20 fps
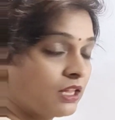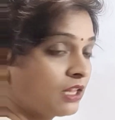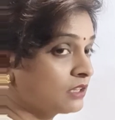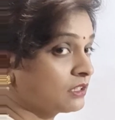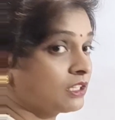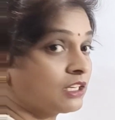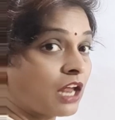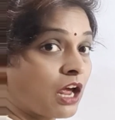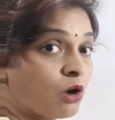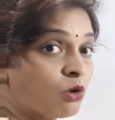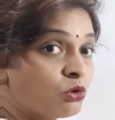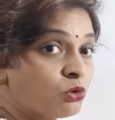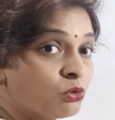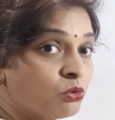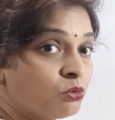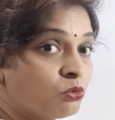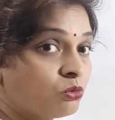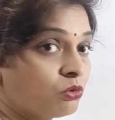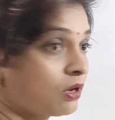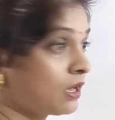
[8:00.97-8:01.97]
Then how
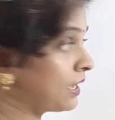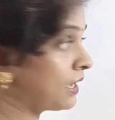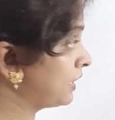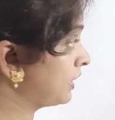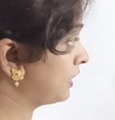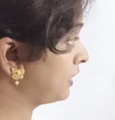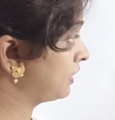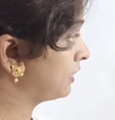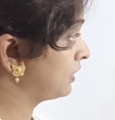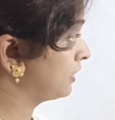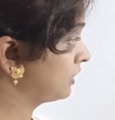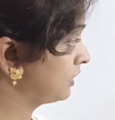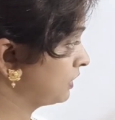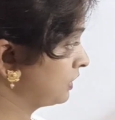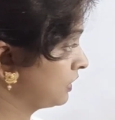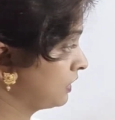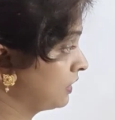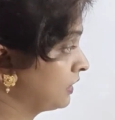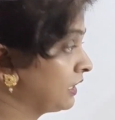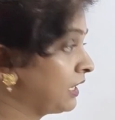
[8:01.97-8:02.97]
do I
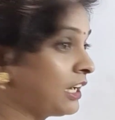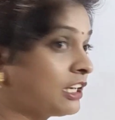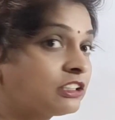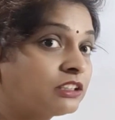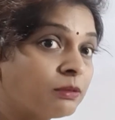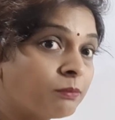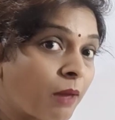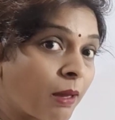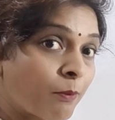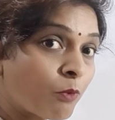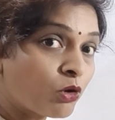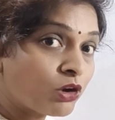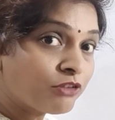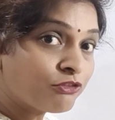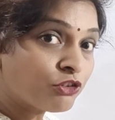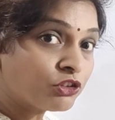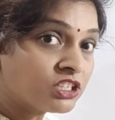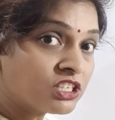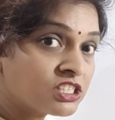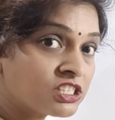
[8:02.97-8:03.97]
get the memory
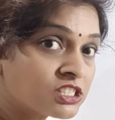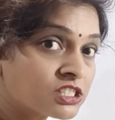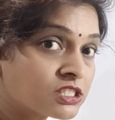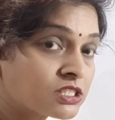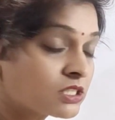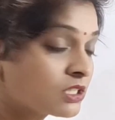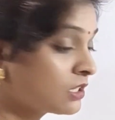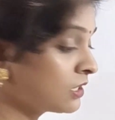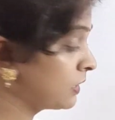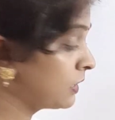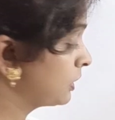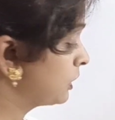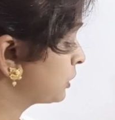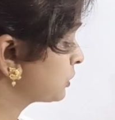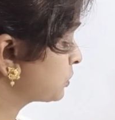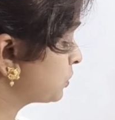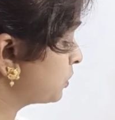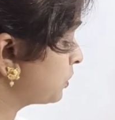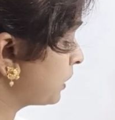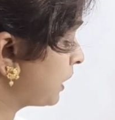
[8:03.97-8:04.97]
for this?
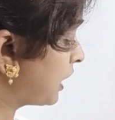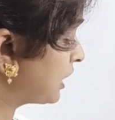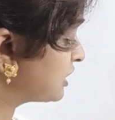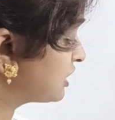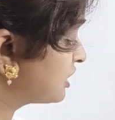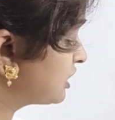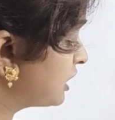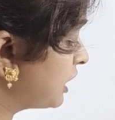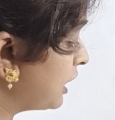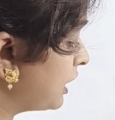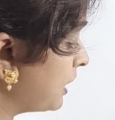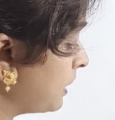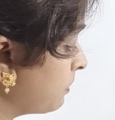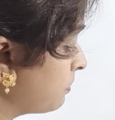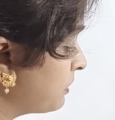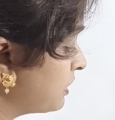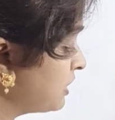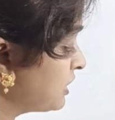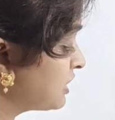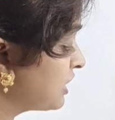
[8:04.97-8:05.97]
So std
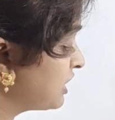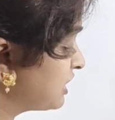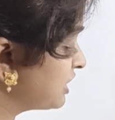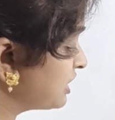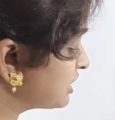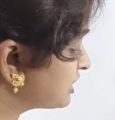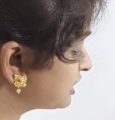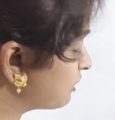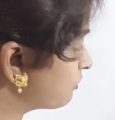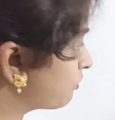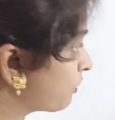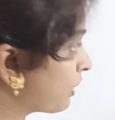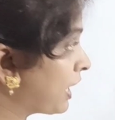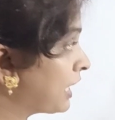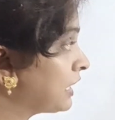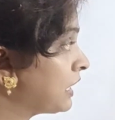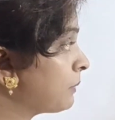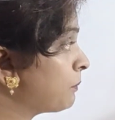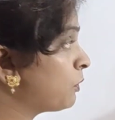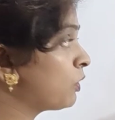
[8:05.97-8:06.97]
means it is the
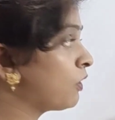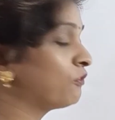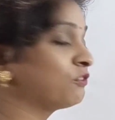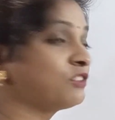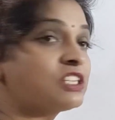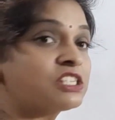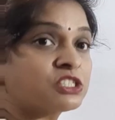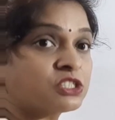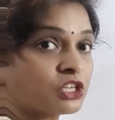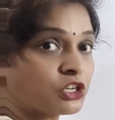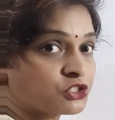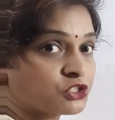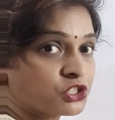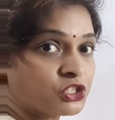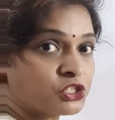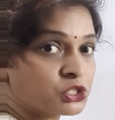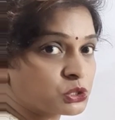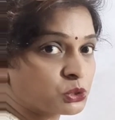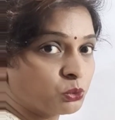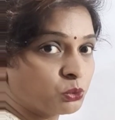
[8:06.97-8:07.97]
variable of the structure
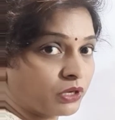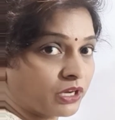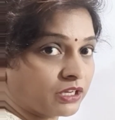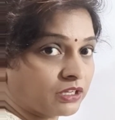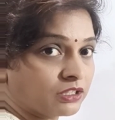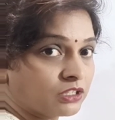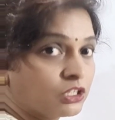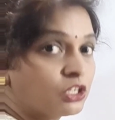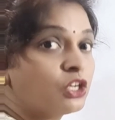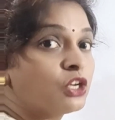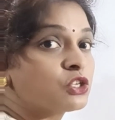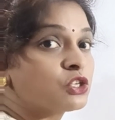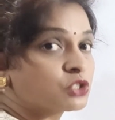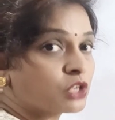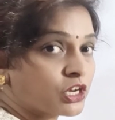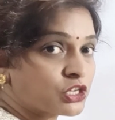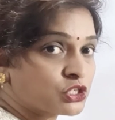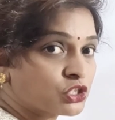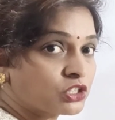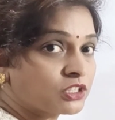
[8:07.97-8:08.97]
student. So
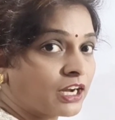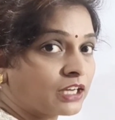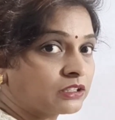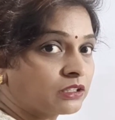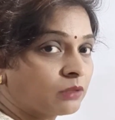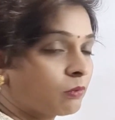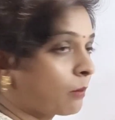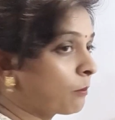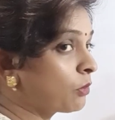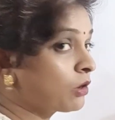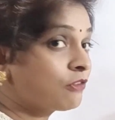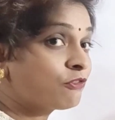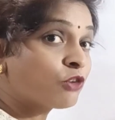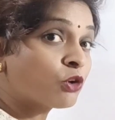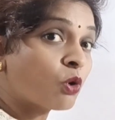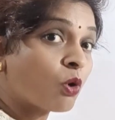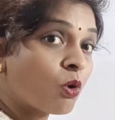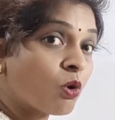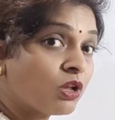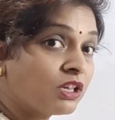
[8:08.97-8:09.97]
I should get the memory for
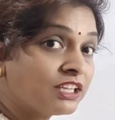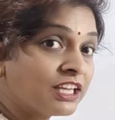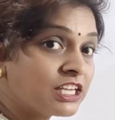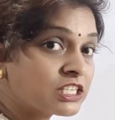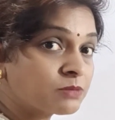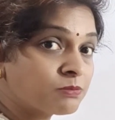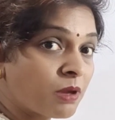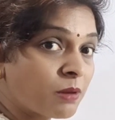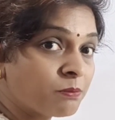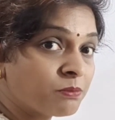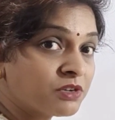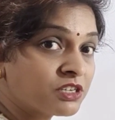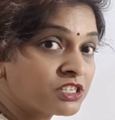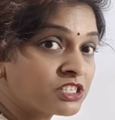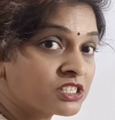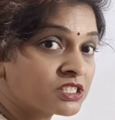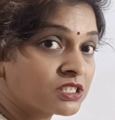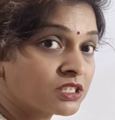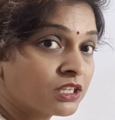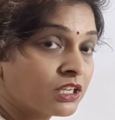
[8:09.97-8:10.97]
all these
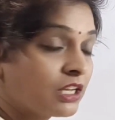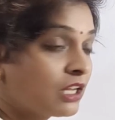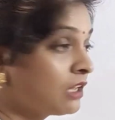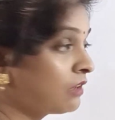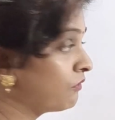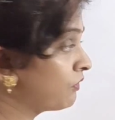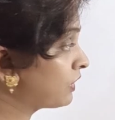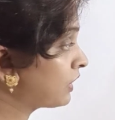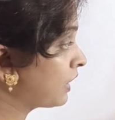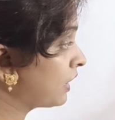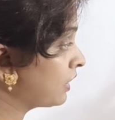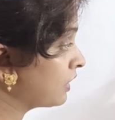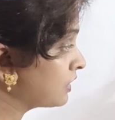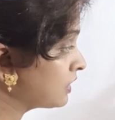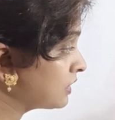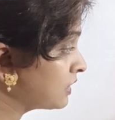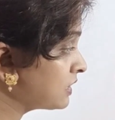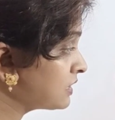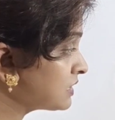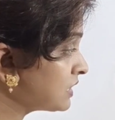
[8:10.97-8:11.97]
members. When I
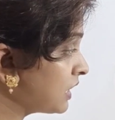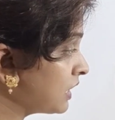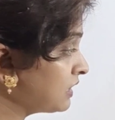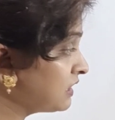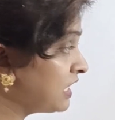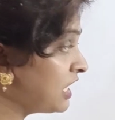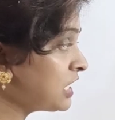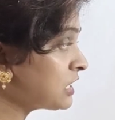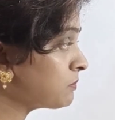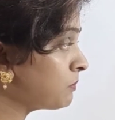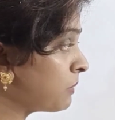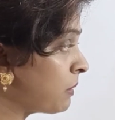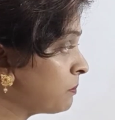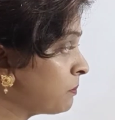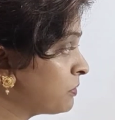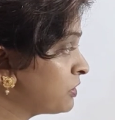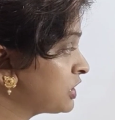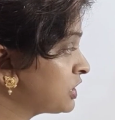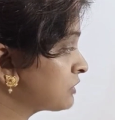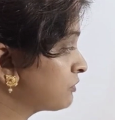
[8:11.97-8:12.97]
say these
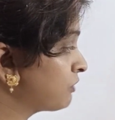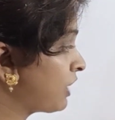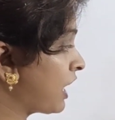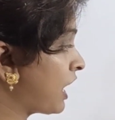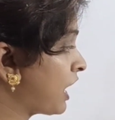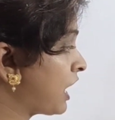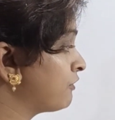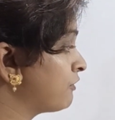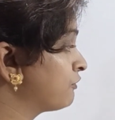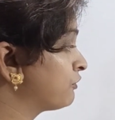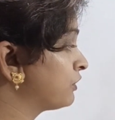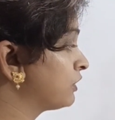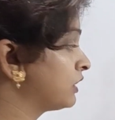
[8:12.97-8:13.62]
members, we have